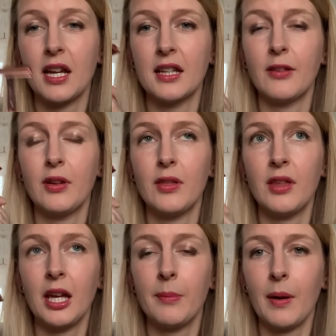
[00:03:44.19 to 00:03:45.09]
And if you
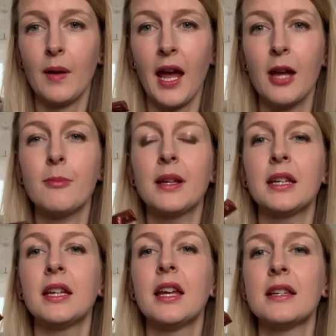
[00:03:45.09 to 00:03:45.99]
think about how
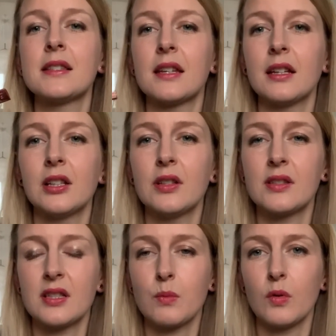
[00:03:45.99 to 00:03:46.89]
many single-use
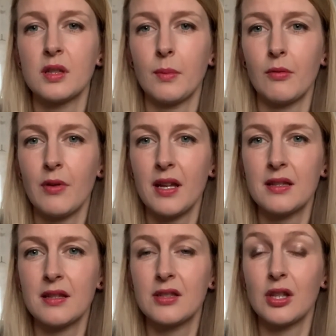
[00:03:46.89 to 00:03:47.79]
disposable
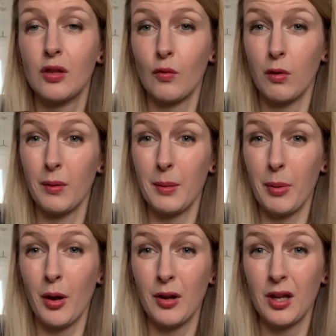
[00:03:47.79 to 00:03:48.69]
razors you throw away
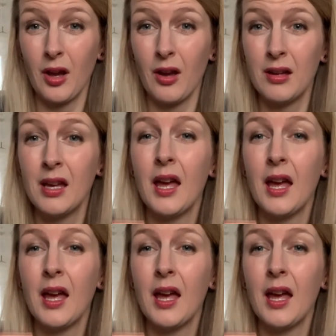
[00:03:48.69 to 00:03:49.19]
per year,